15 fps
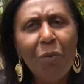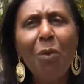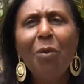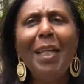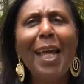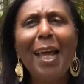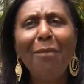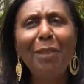We
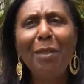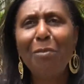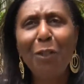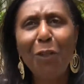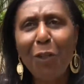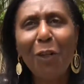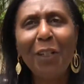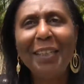will have the
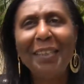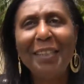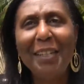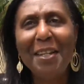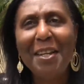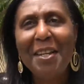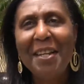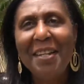
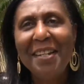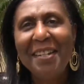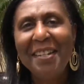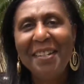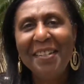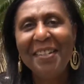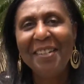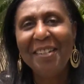majority,
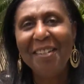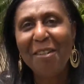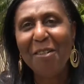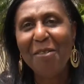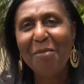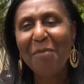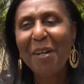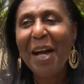
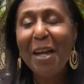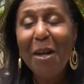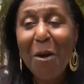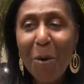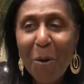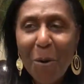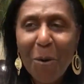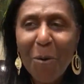I
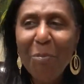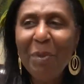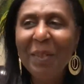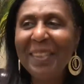hope,